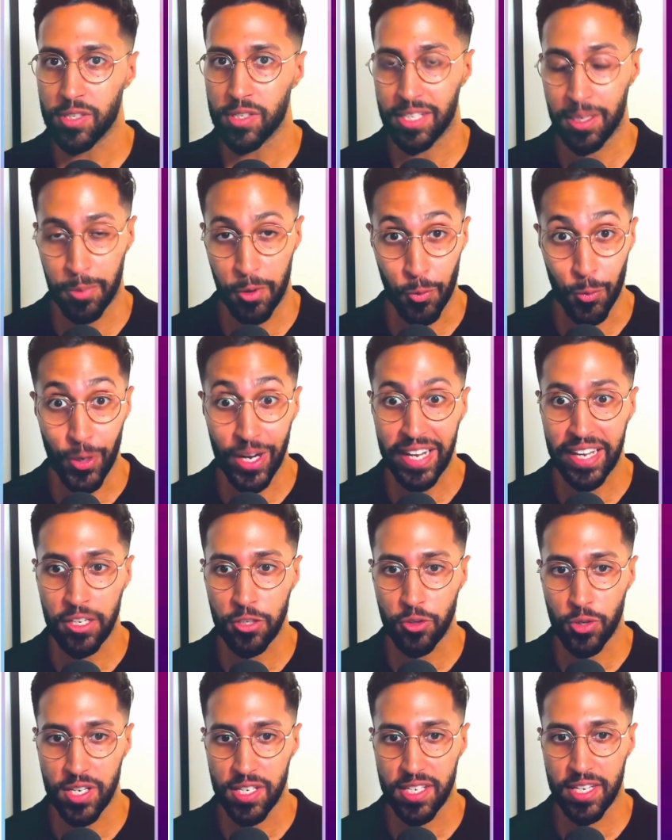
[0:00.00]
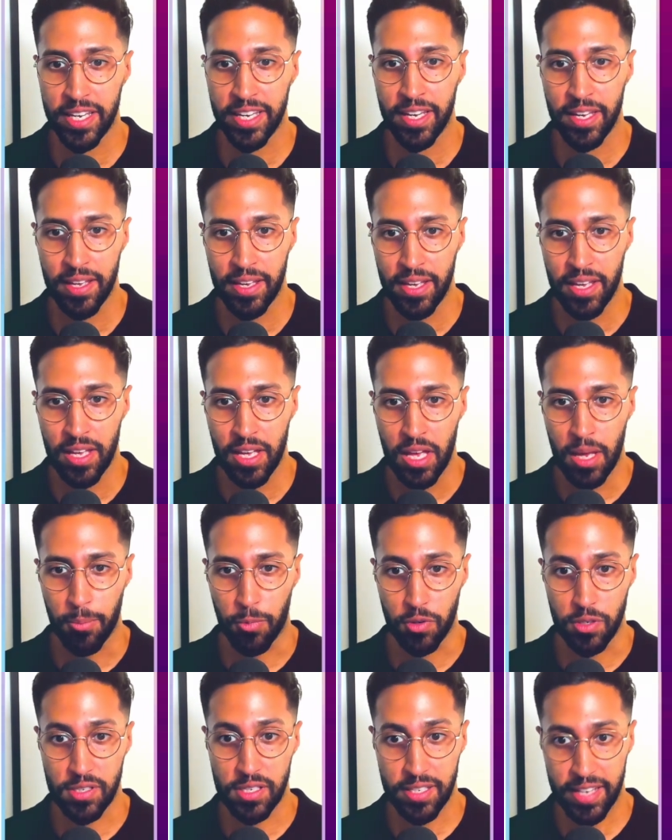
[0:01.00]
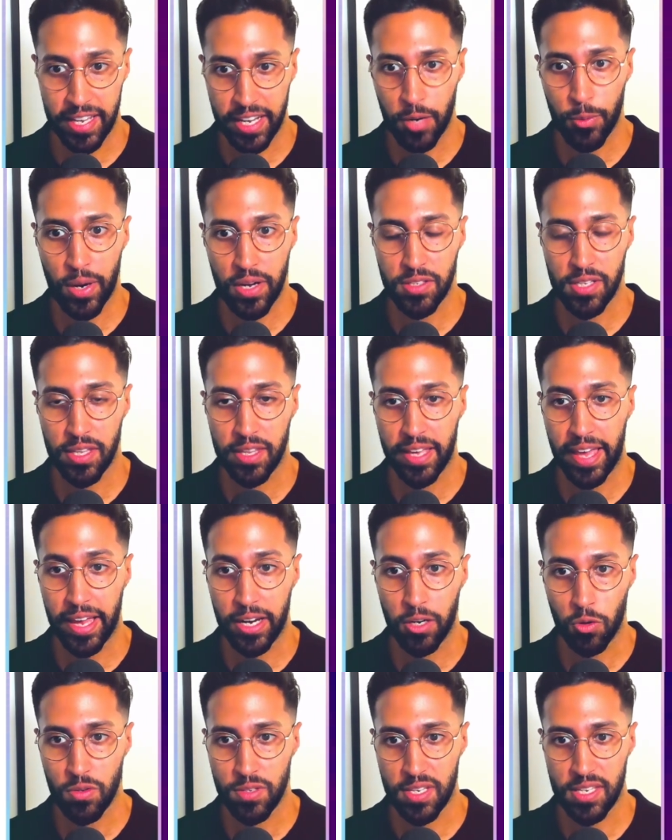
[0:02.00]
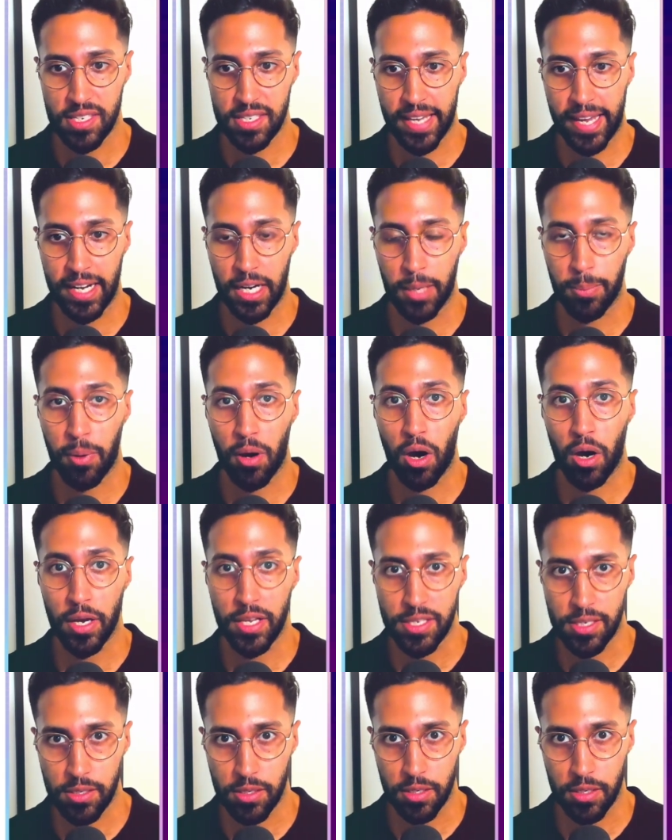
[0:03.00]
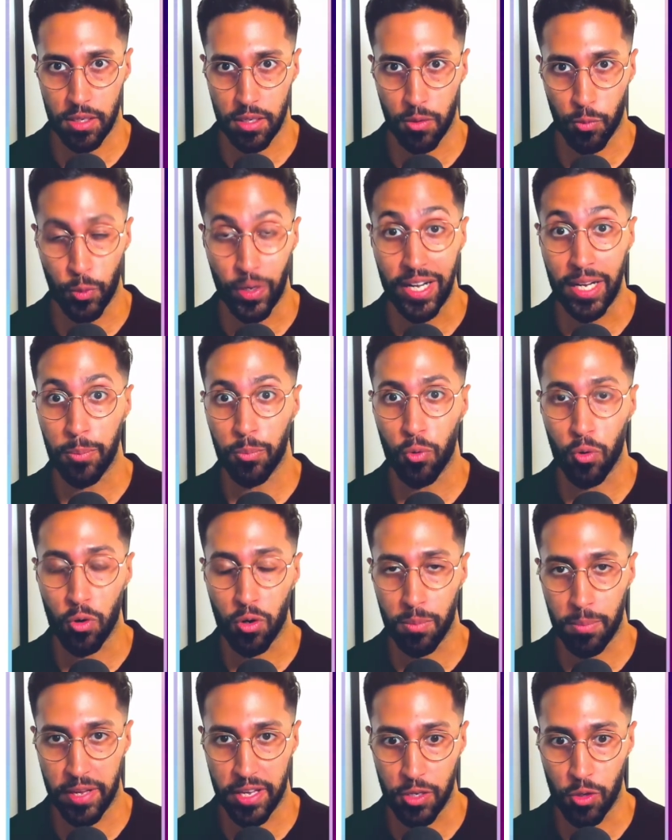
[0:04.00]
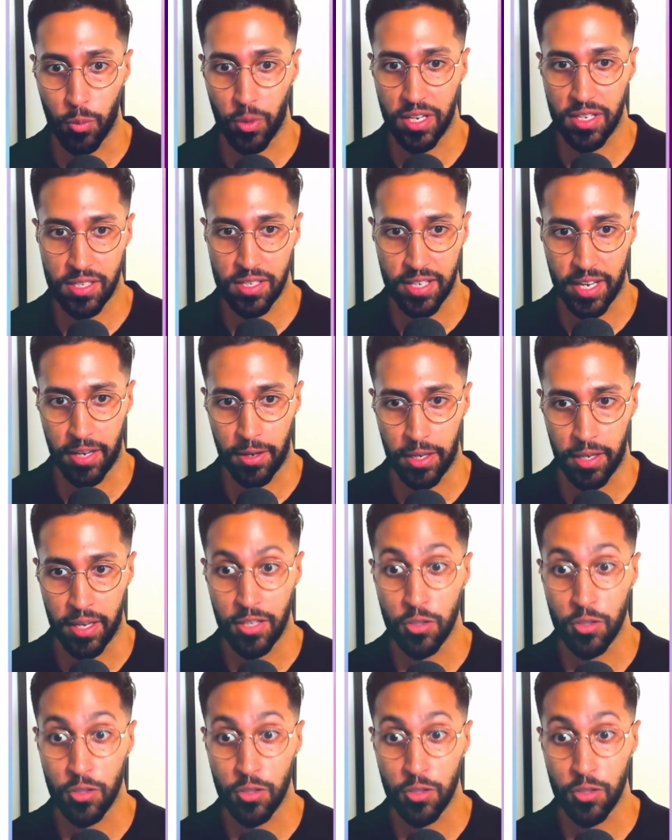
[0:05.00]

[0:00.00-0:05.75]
It could be really interesting, but stick around to the end because the scaling part is a really important bit you want to stay